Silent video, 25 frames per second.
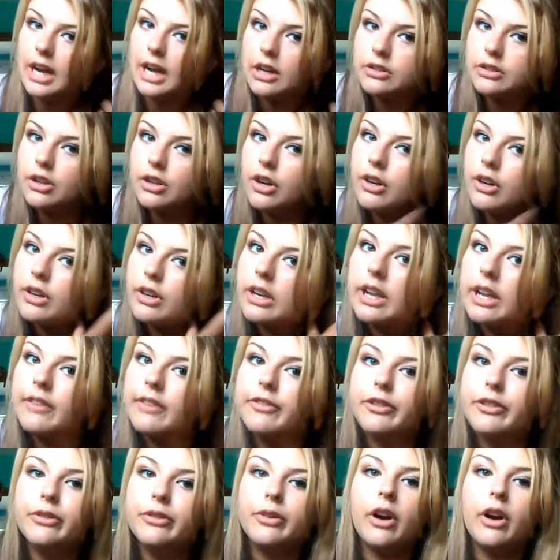download
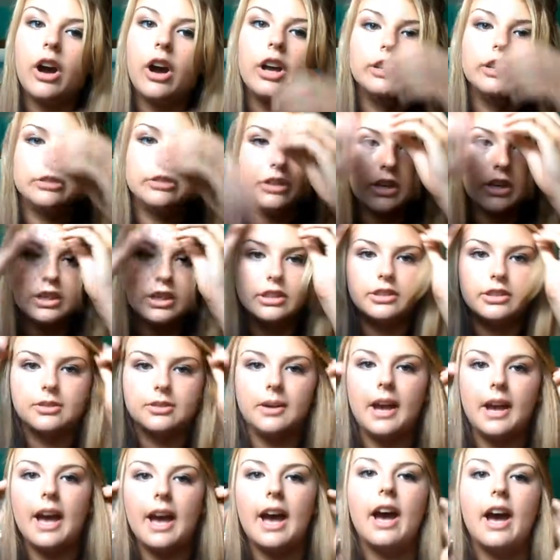as long as
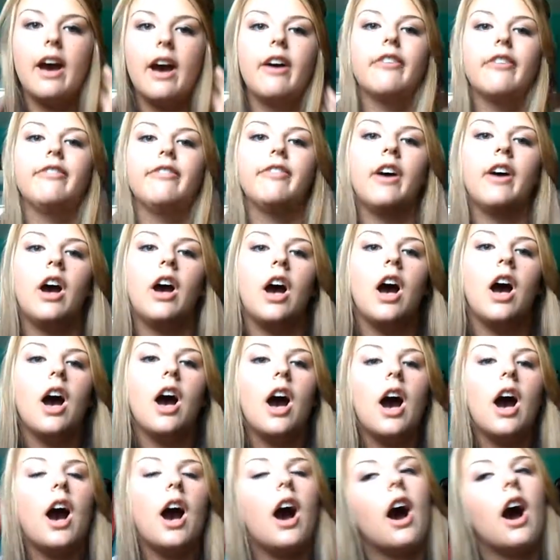you have
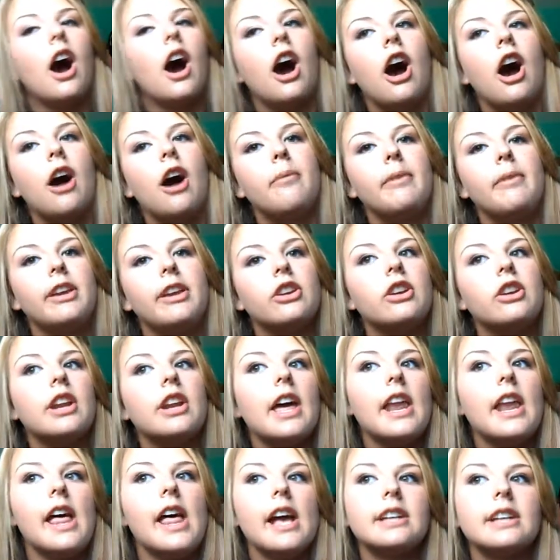
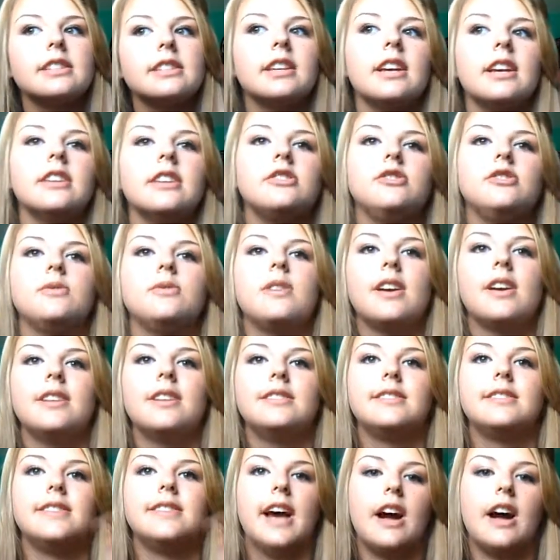internet access. You
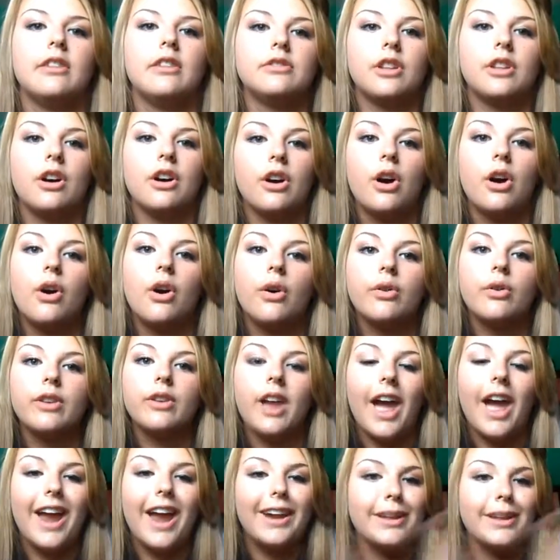can
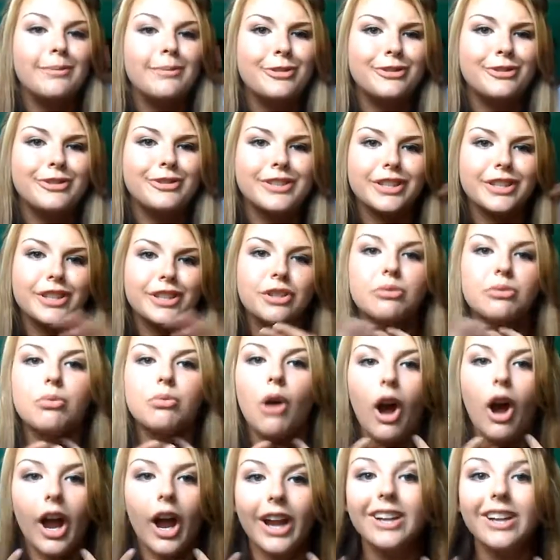download any music you
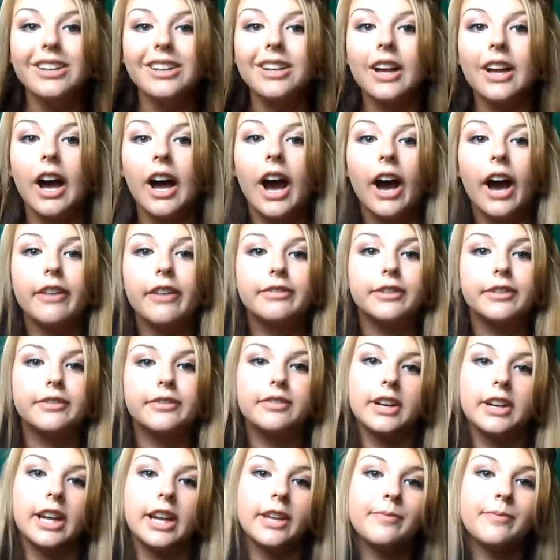want for
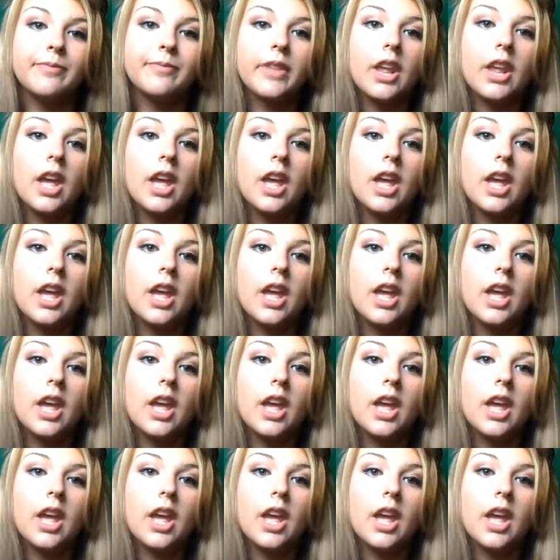free.